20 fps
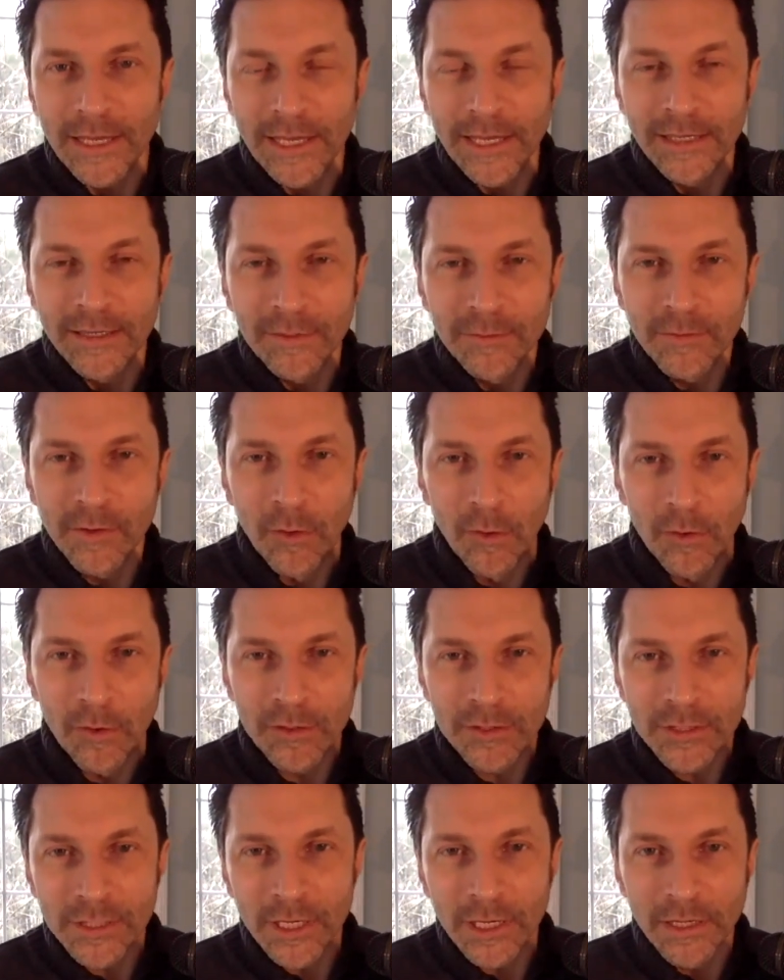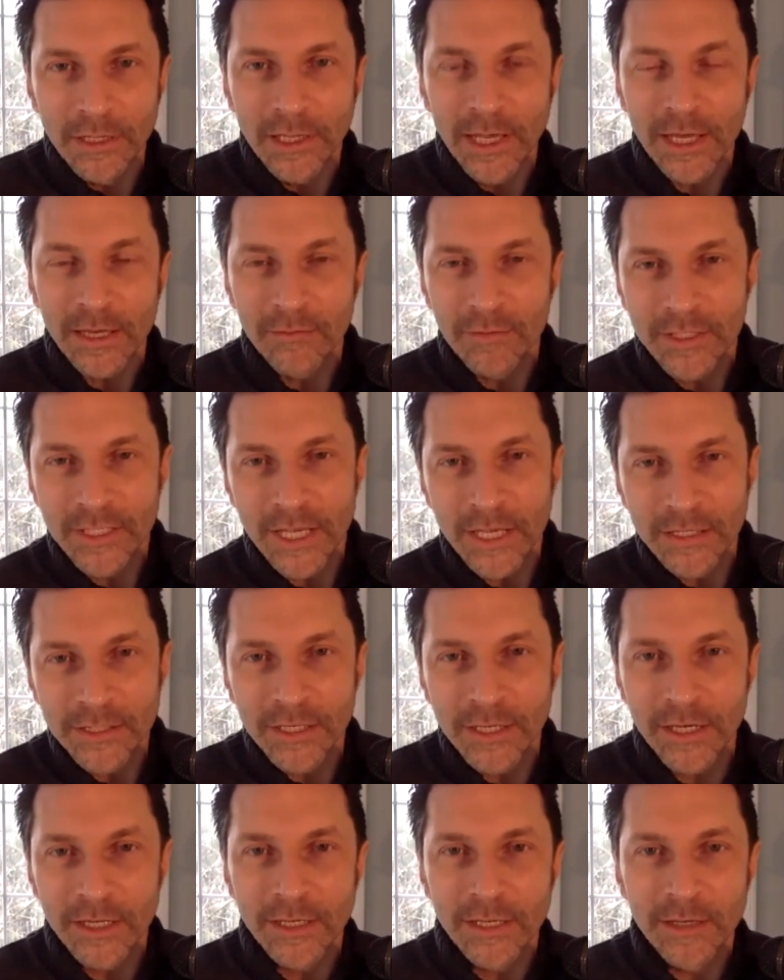And of course, a lot of
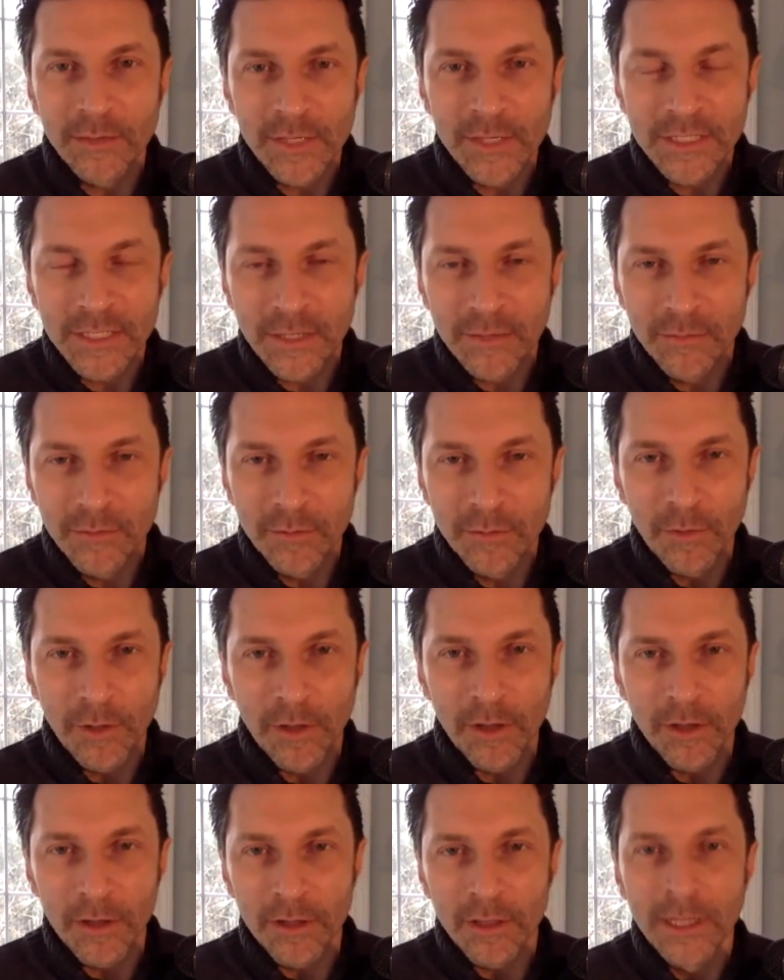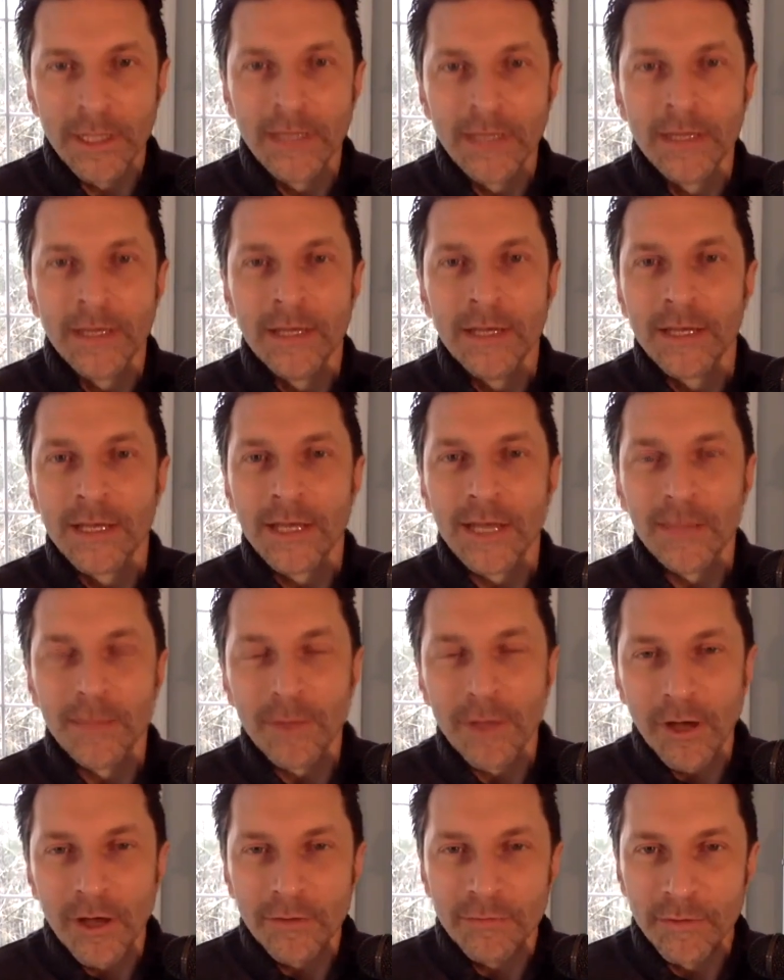attention on USC football
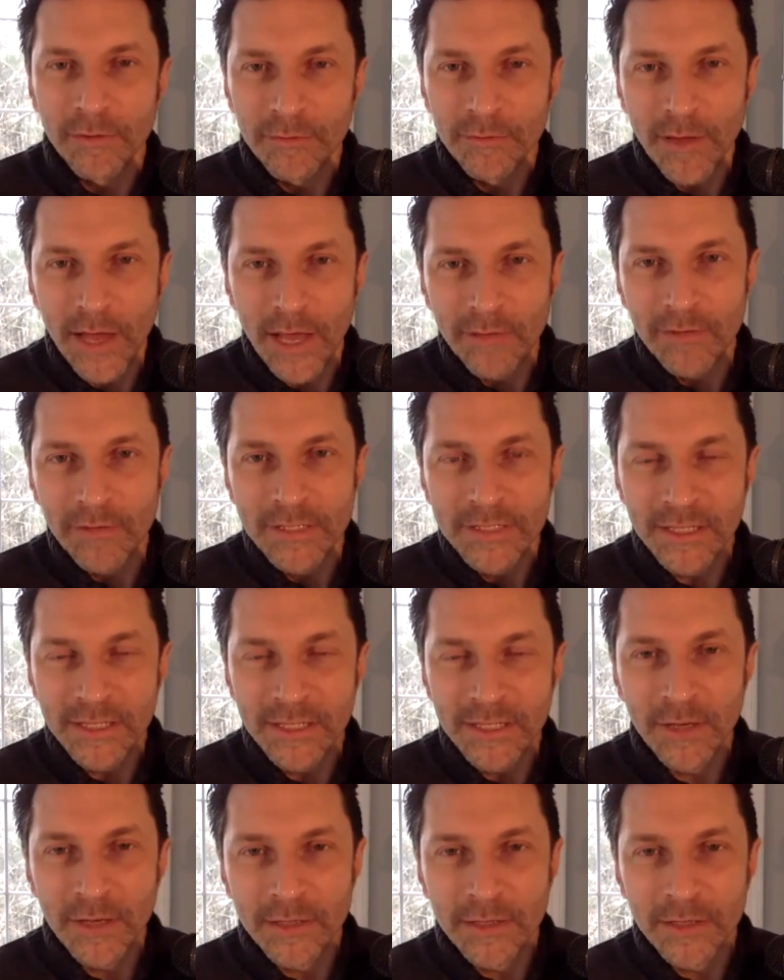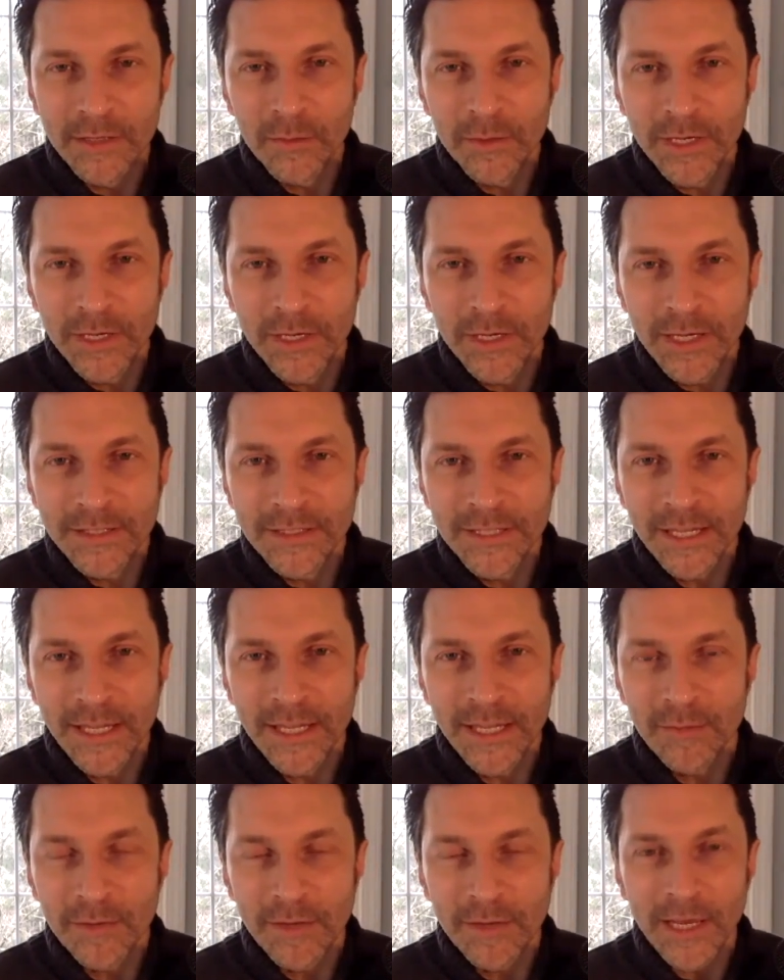coming off of 5-7 in
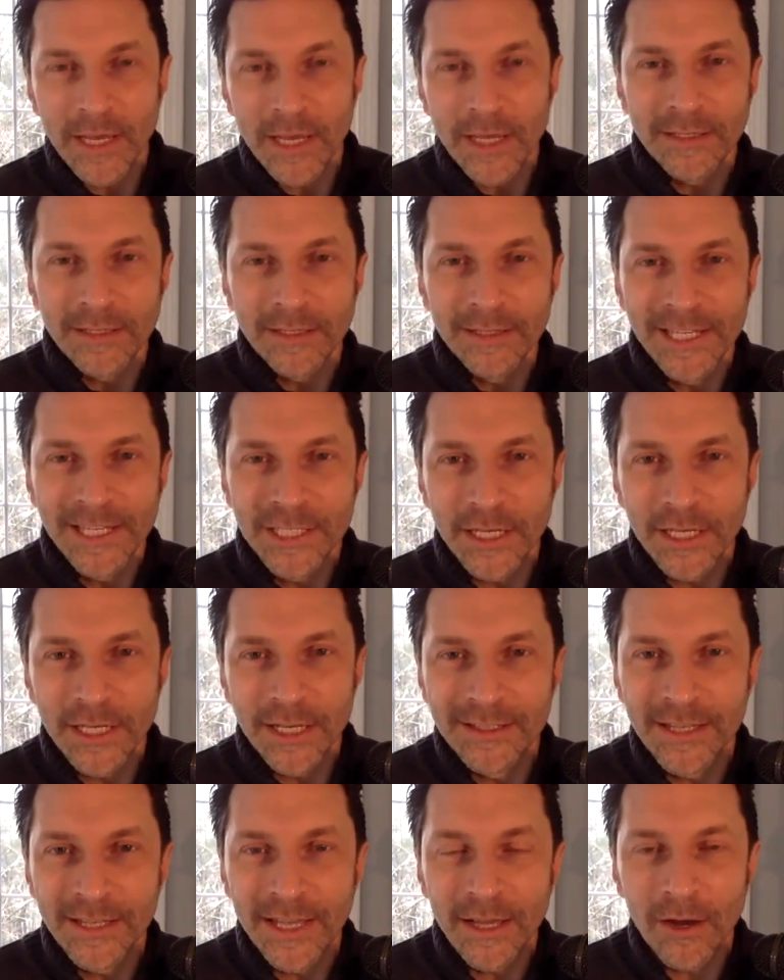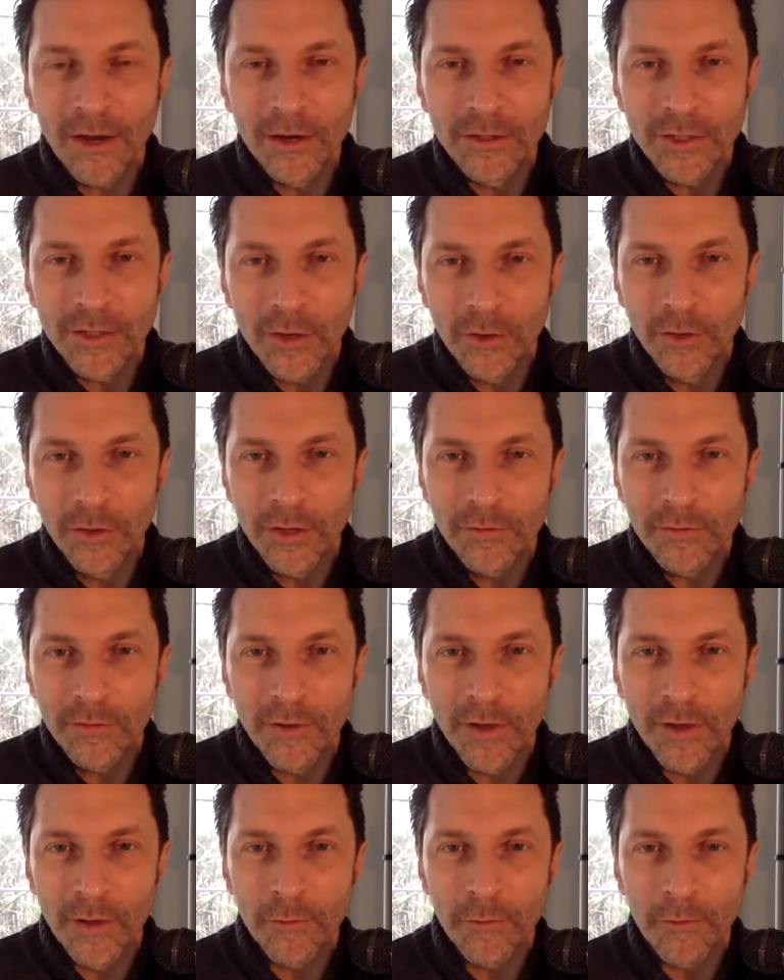2018. We got Alicia De
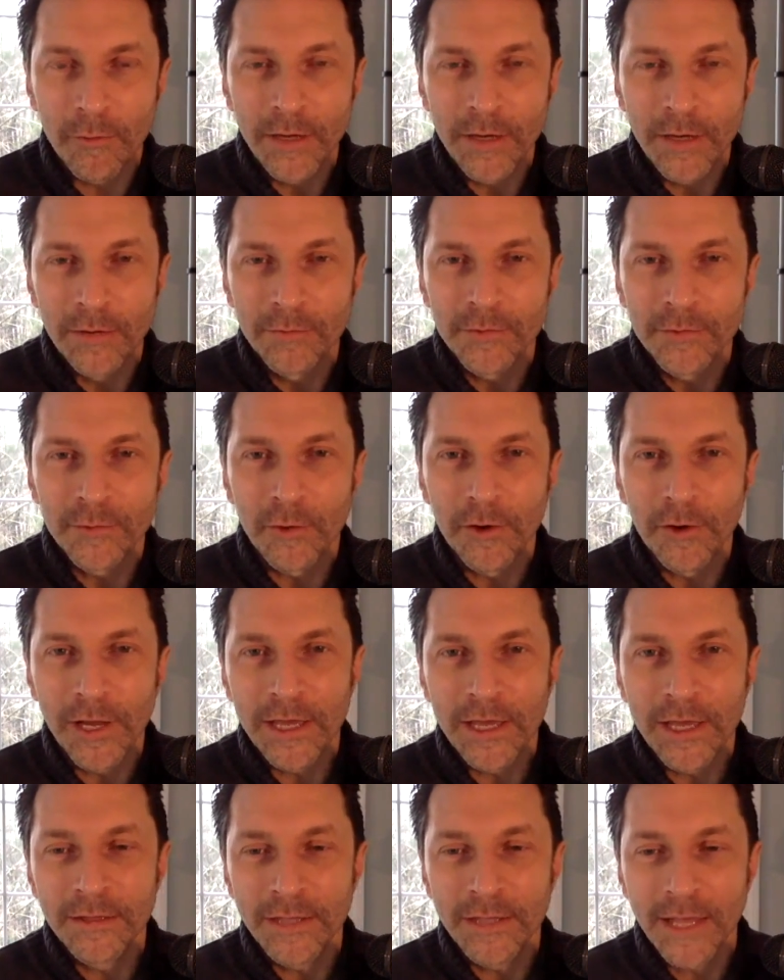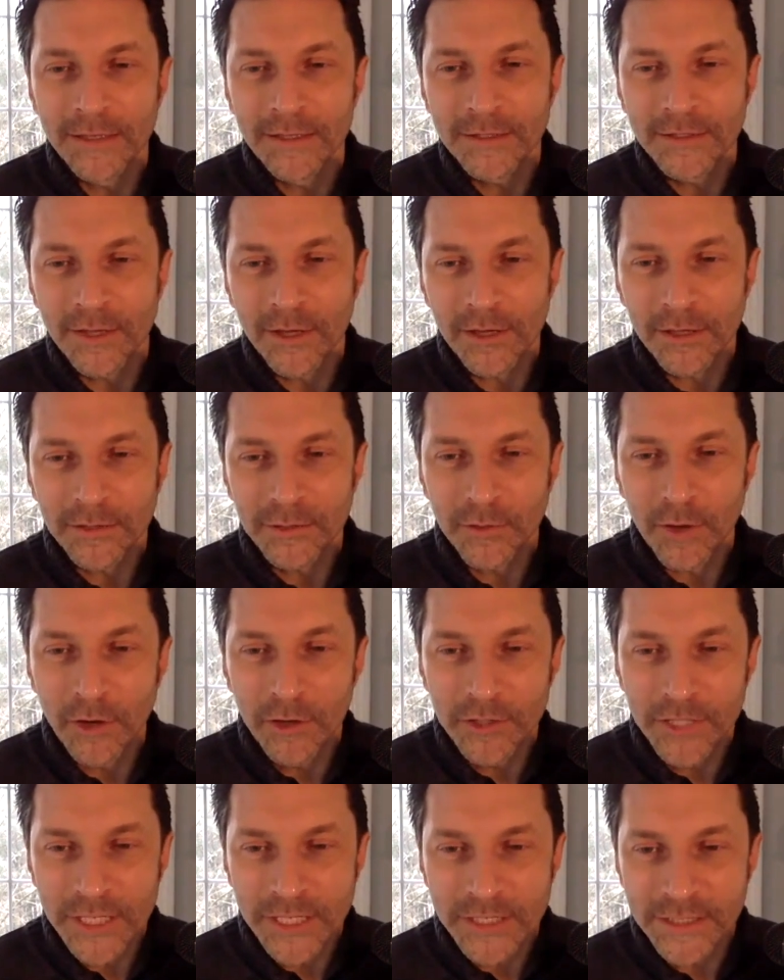Artola from Reign of Troy on the line to talk
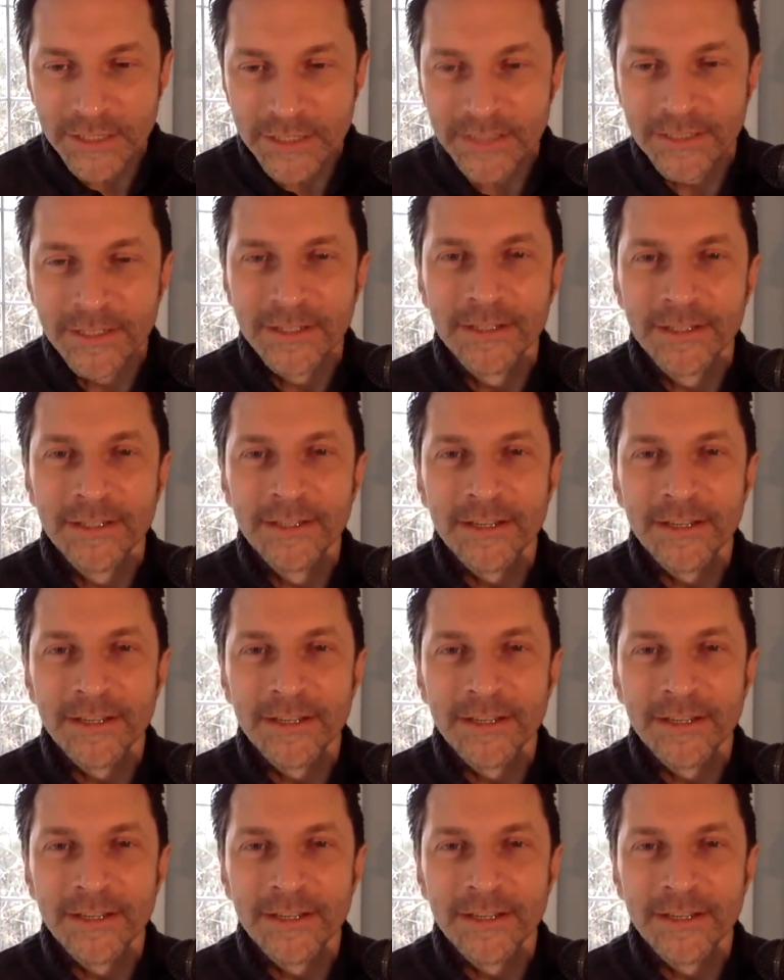Trojans.